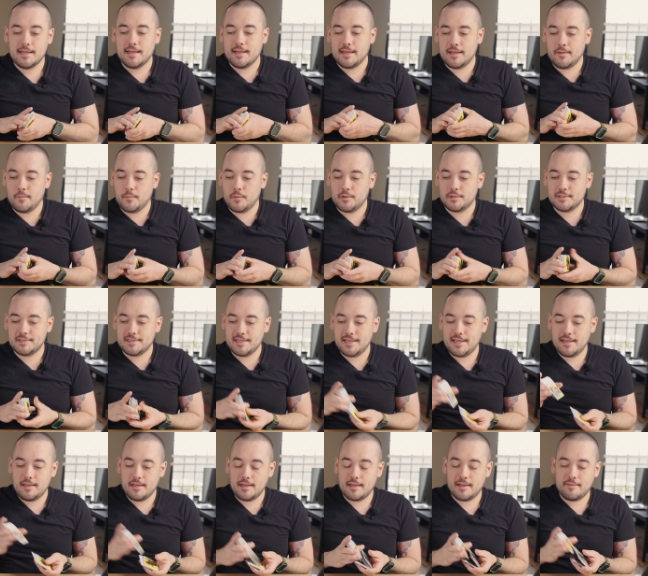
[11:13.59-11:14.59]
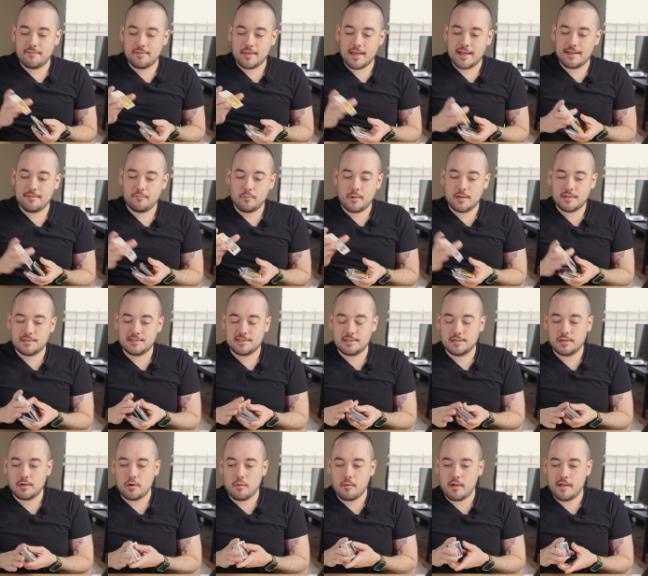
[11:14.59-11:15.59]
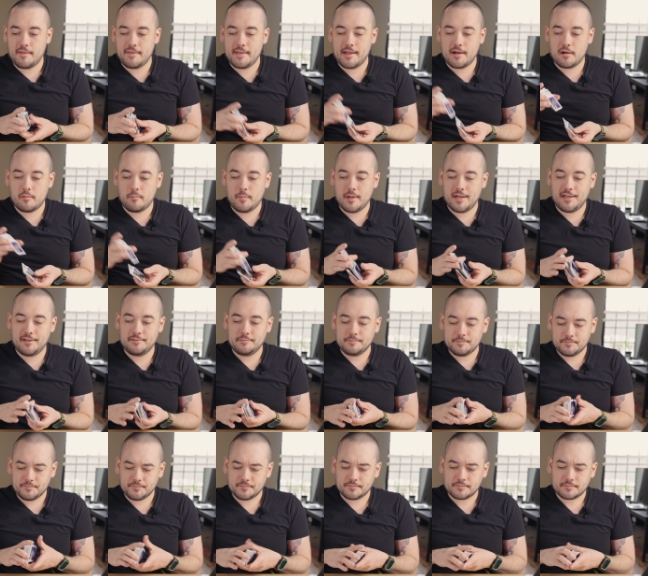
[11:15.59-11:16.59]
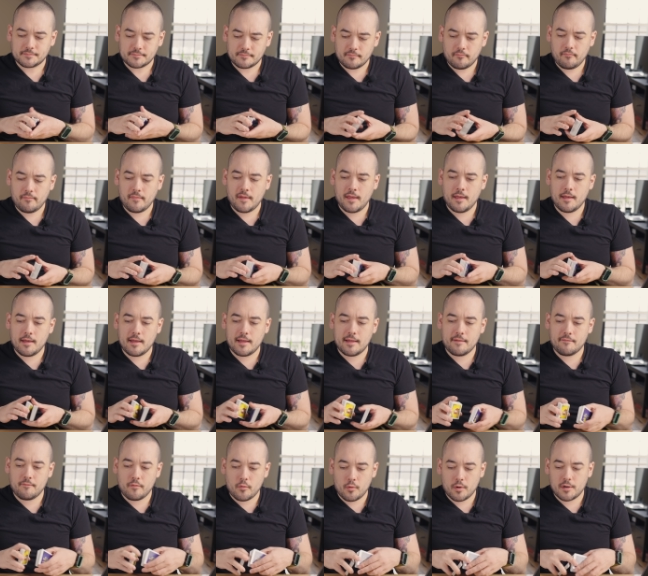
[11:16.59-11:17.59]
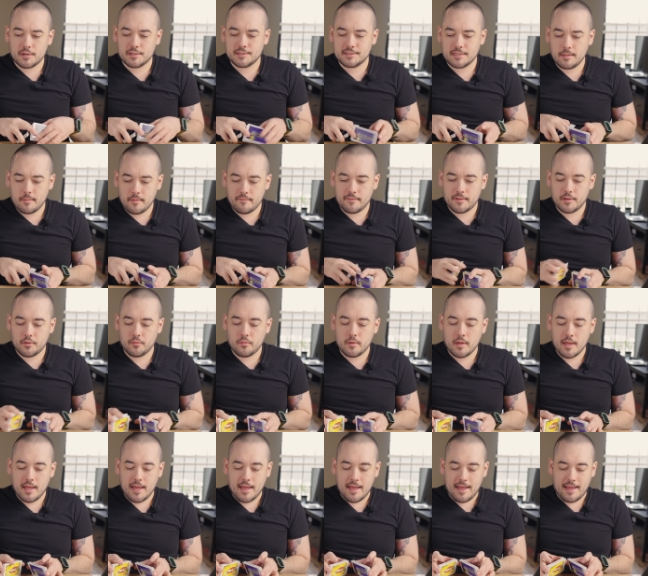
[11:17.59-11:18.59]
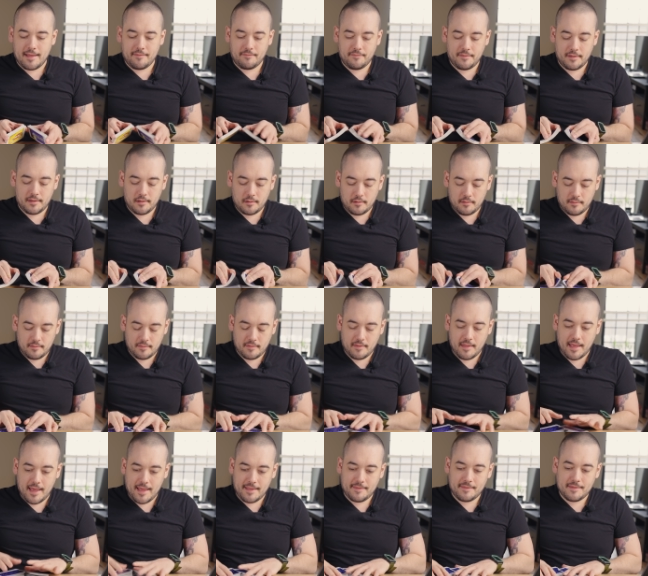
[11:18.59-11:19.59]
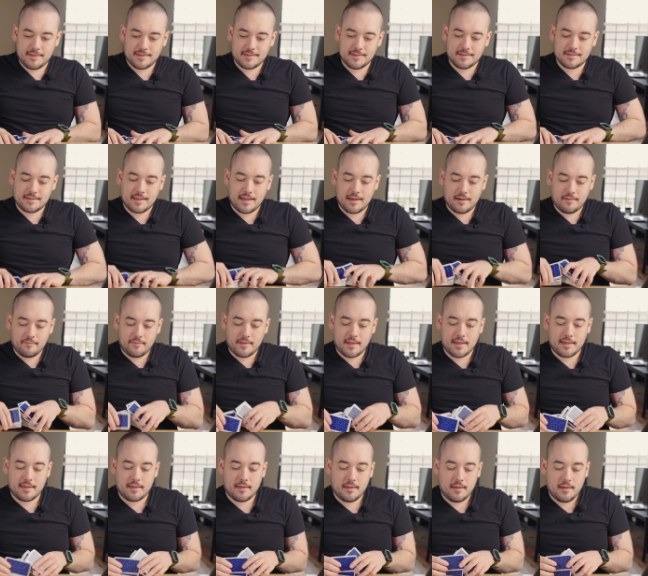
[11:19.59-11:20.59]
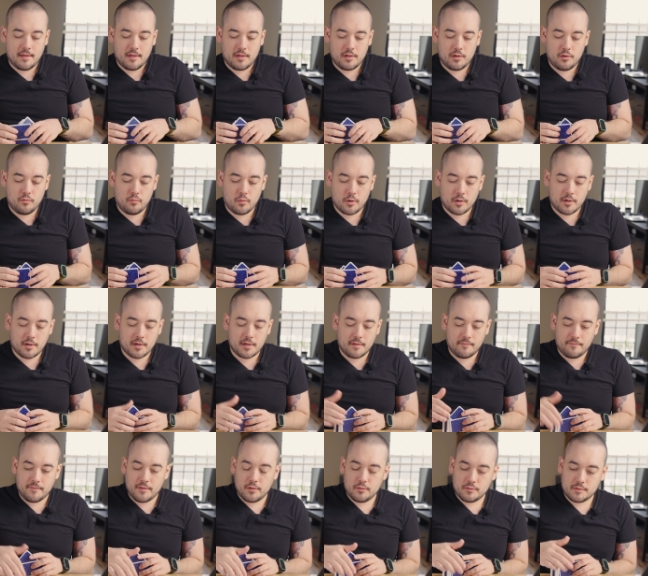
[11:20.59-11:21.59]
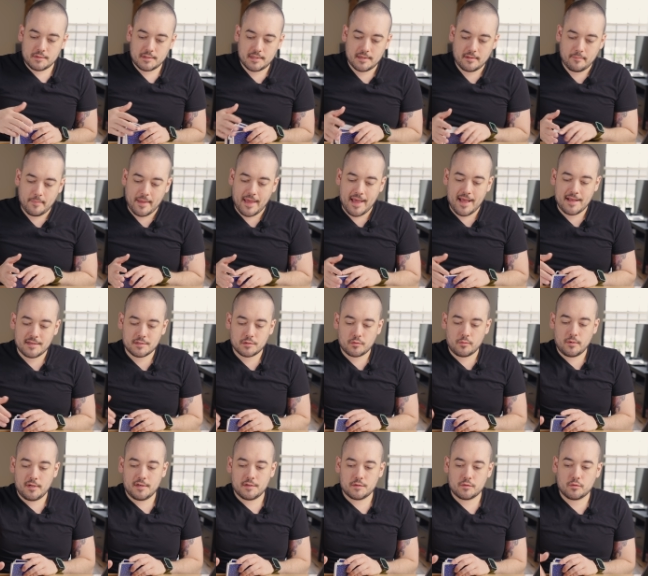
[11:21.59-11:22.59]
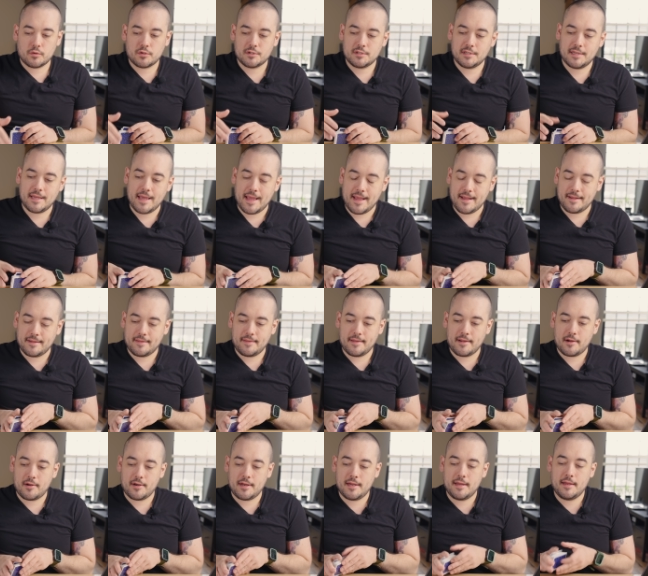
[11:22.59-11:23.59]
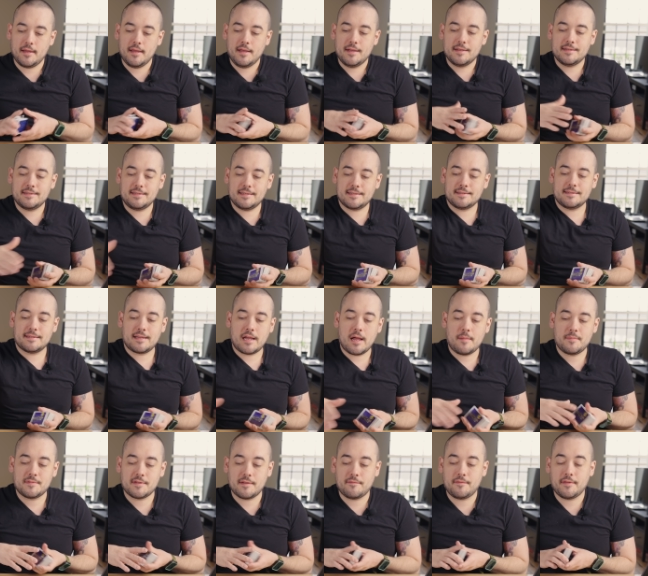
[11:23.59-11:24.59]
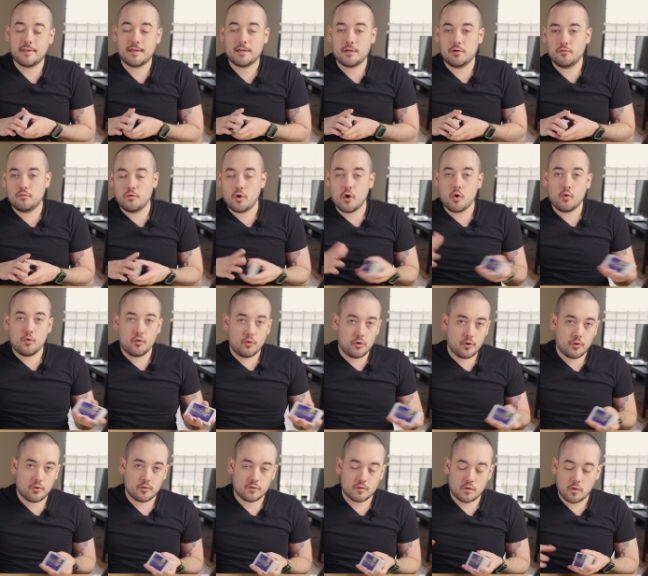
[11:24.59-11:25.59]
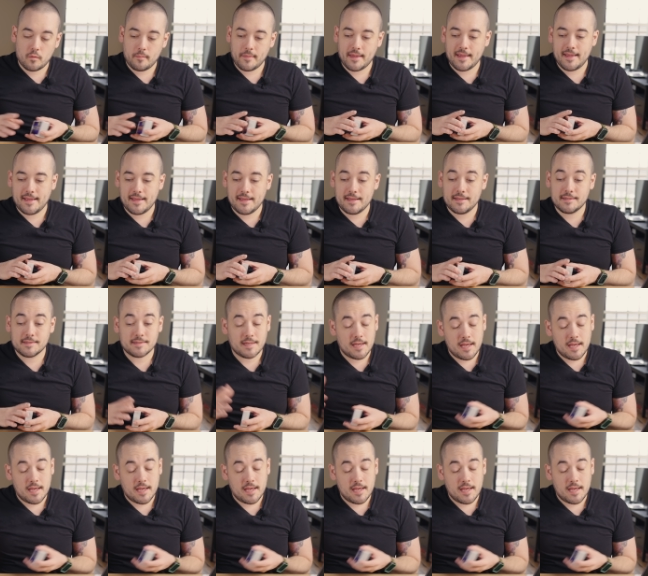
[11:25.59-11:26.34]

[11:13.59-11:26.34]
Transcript: And we'll see if that what's going to go on there. But uh, for some of you, I feel that this is kind of like you were confused in the past. Queen of Swords, you gain clarity. Six of Cups, I feel like you know who your soulmate is.